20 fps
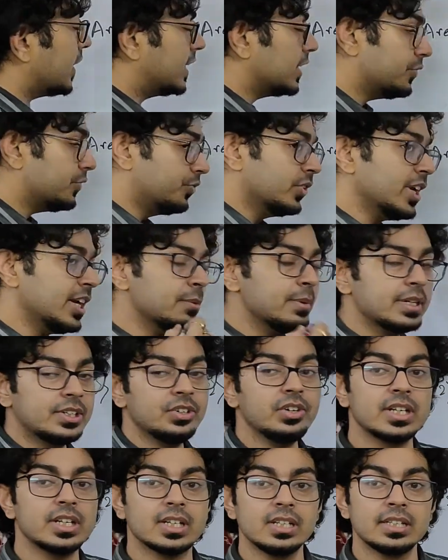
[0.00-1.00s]
different
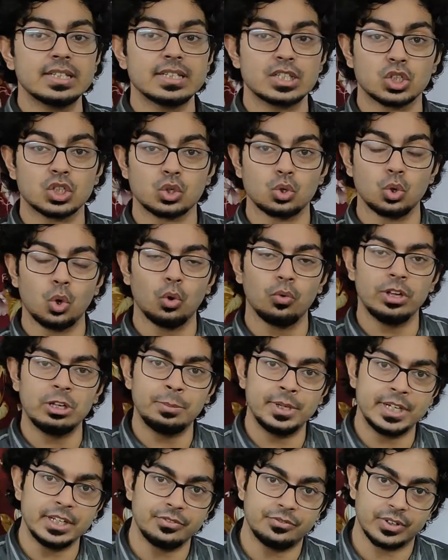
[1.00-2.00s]
material this rho will
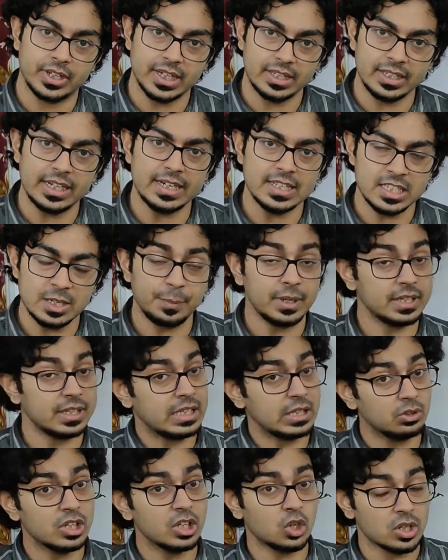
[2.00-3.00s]
be different. That is a
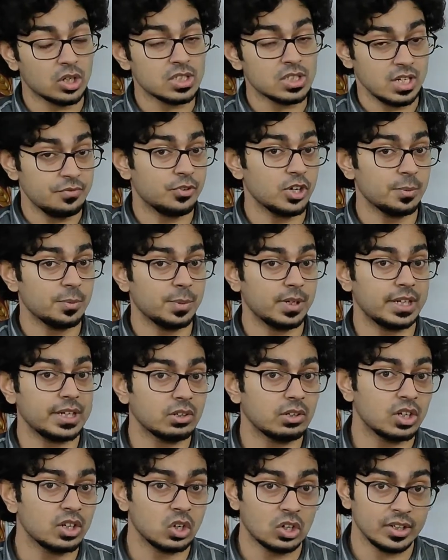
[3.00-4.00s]
particular constant for a
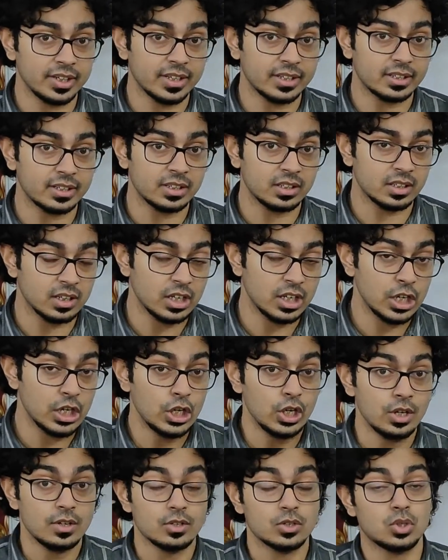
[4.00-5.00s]
particular conductor.
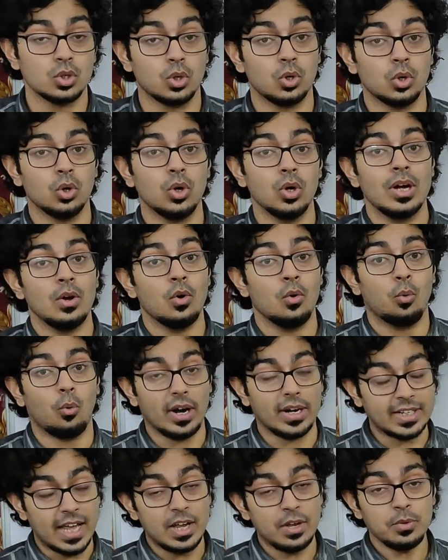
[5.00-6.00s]
So
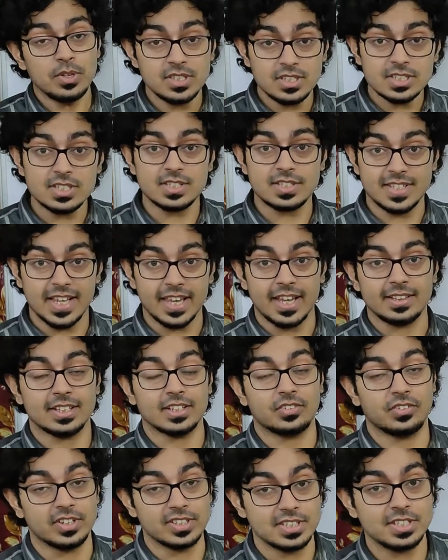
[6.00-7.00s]
what I was just saying,
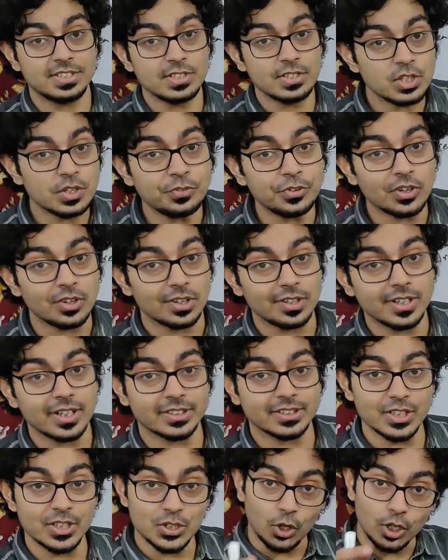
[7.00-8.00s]
that resistance of a
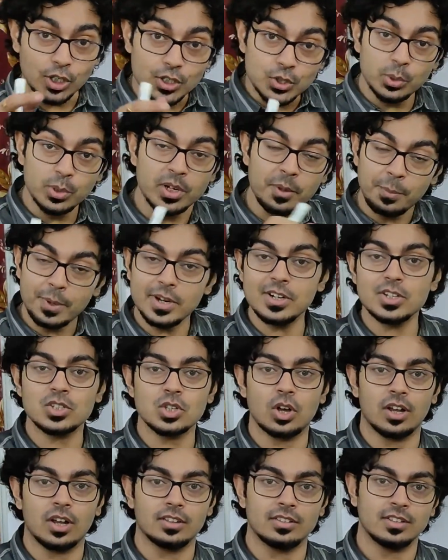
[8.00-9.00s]
conductor is also depends
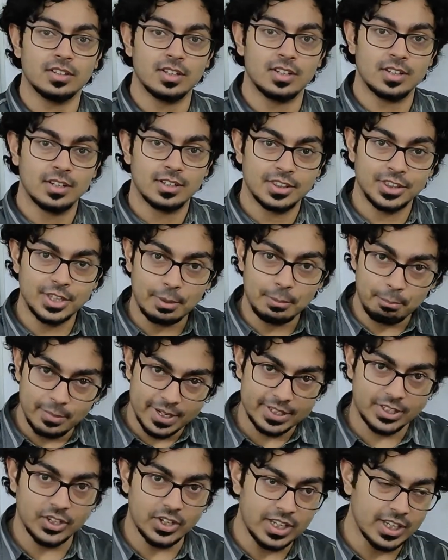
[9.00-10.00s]
on the
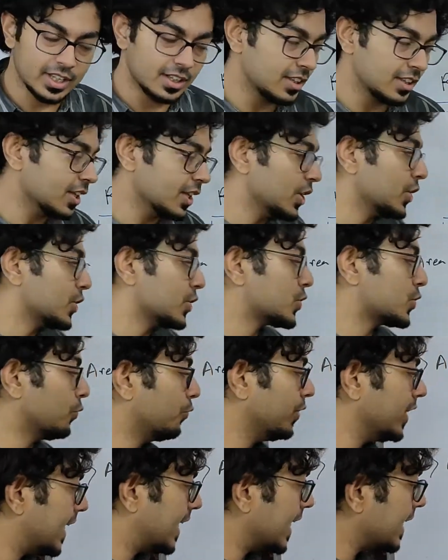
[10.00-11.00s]
material. So
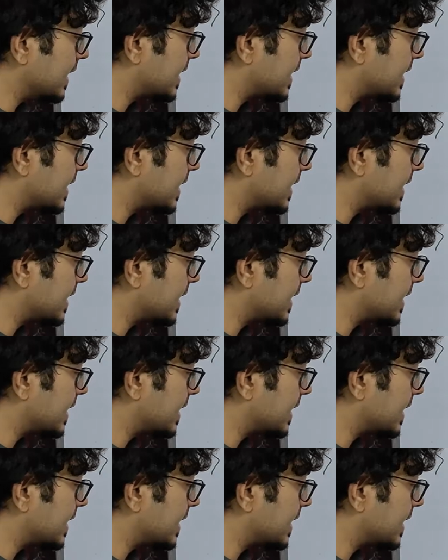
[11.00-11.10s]
we can